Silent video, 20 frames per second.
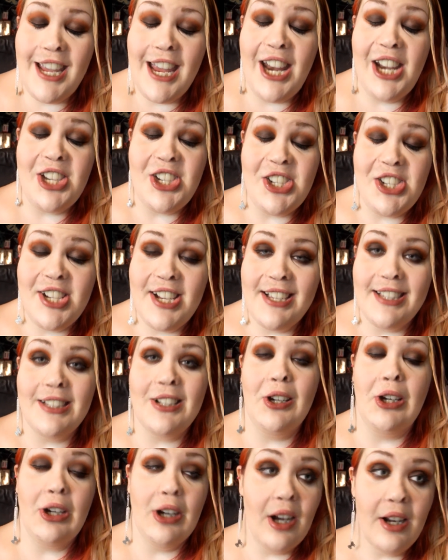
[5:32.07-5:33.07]
it's
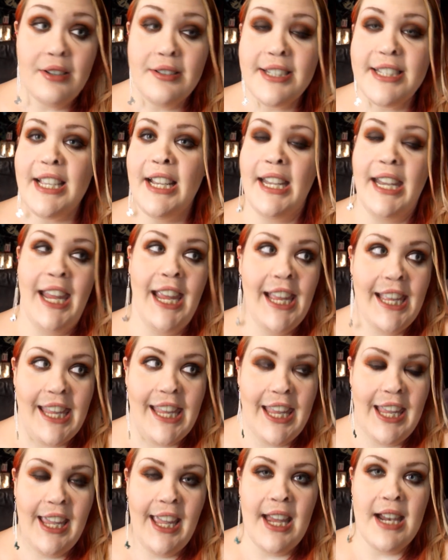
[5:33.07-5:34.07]
just gross and
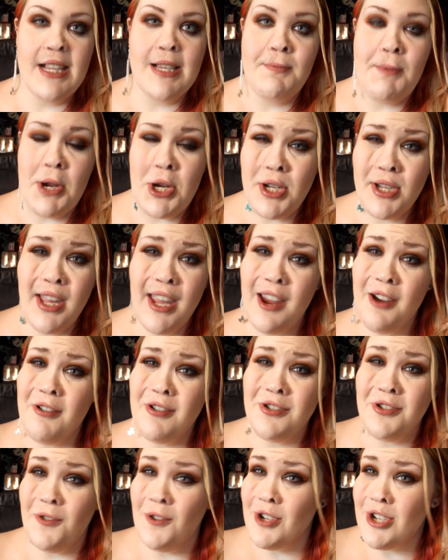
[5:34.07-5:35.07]
icky, and especially here
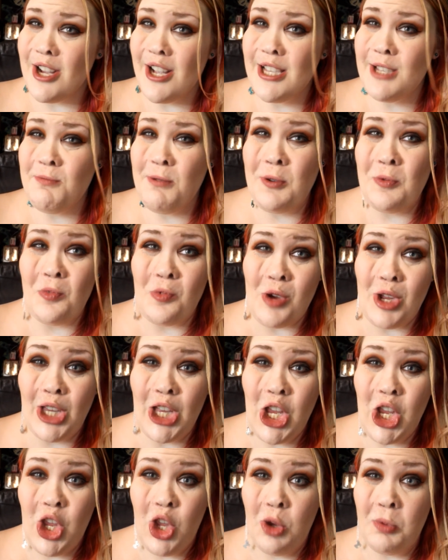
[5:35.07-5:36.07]
in Georgia, it's been
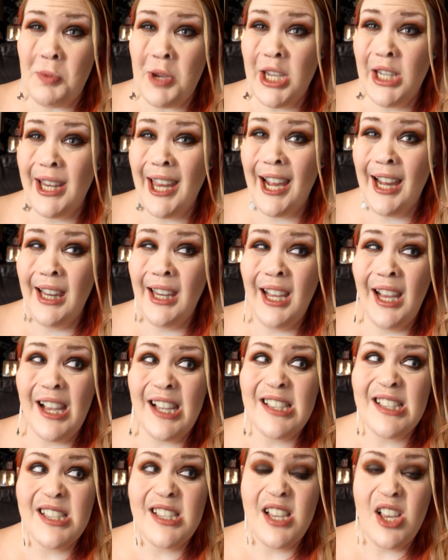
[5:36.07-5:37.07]
really humid
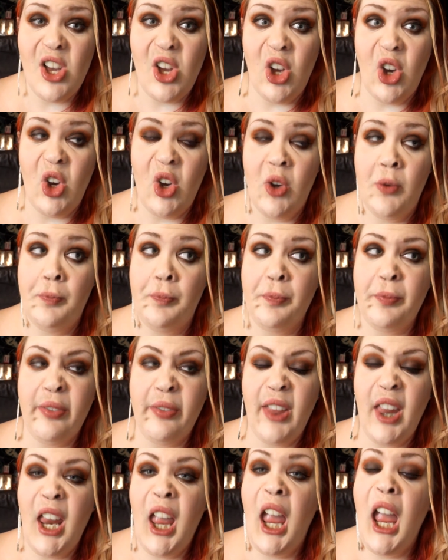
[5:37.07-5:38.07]
lately, so
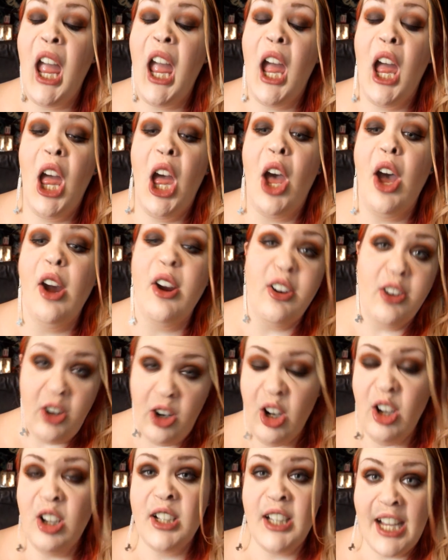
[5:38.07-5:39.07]
a
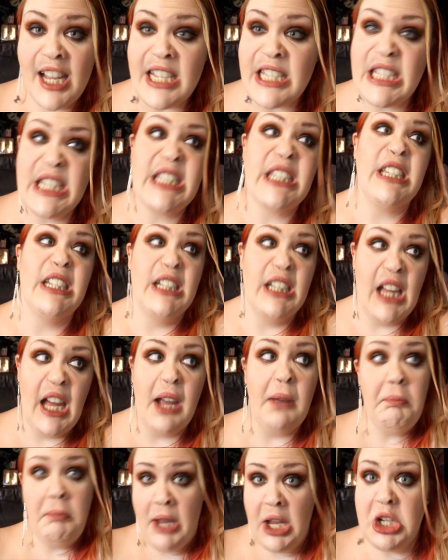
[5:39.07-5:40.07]
girl needs to
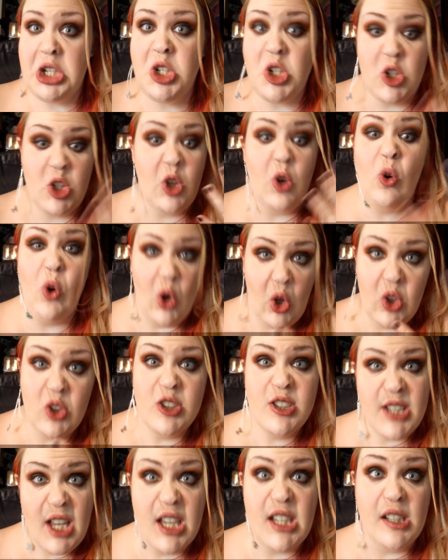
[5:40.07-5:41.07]
like make sure the oil
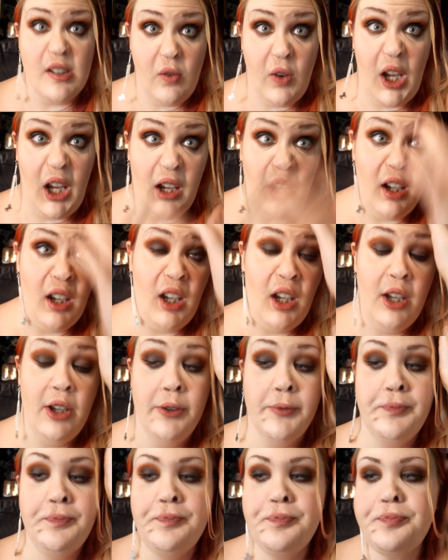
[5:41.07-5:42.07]
stays away, you
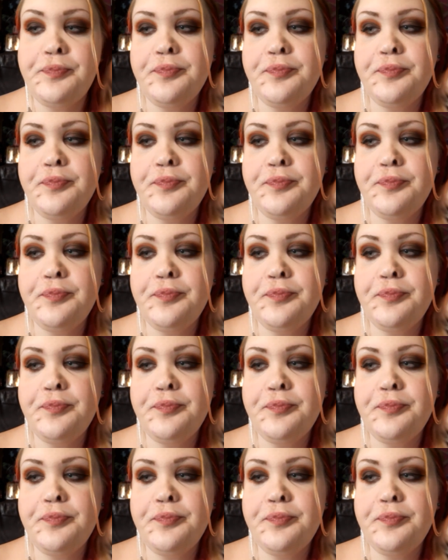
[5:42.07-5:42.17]
know?